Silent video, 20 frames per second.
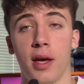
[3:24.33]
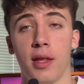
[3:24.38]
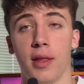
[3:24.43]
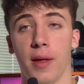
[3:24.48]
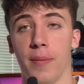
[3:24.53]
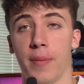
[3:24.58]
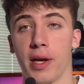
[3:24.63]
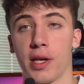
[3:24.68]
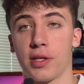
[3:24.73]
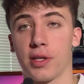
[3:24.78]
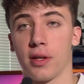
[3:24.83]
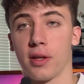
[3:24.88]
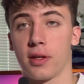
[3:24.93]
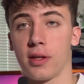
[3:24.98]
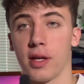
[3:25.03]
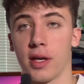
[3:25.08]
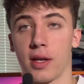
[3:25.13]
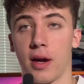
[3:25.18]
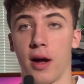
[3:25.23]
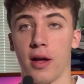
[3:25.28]
then make sure to
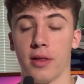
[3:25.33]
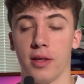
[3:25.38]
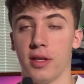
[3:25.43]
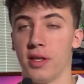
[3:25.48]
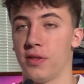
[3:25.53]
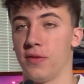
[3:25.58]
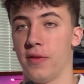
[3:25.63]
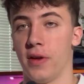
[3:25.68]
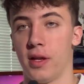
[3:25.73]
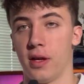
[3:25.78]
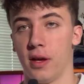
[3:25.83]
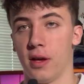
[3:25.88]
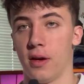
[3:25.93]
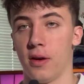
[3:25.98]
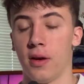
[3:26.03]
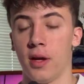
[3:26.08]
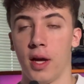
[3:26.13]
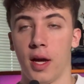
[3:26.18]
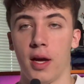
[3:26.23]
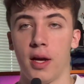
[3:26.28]
click on this video.
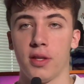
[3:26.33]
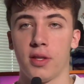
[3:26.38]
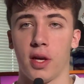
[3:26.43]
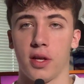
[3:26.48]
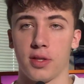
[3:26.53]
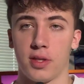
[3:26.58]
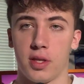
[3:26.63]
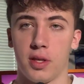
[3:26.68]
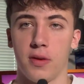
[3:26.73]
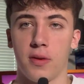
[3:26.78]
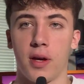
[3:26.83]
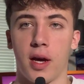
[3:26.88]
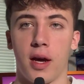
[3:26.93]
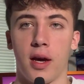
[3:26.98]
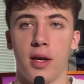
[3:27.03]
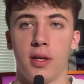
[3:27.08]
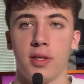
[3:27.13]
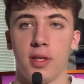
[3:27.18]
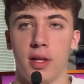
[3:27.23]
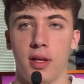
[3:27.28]
So I'll see you
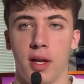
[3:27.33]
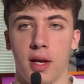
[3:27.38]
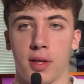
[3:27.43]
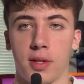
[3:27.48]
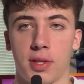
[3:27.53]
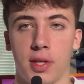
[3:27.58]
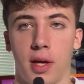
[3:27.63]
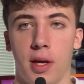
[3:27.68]
guys next